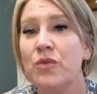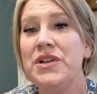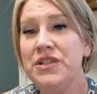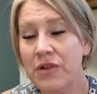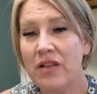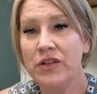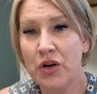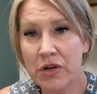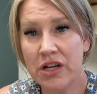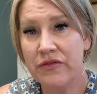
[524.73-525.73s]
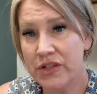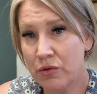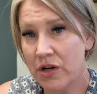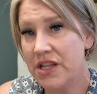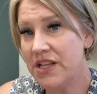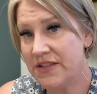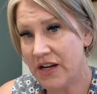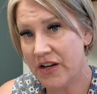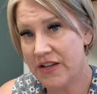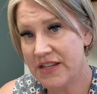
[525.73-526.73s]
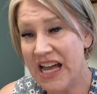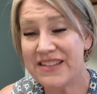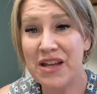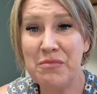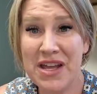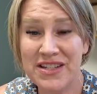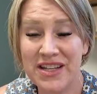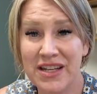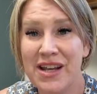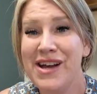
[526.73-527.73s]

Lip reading: We do have lower inventory in these areas, as I mentioned,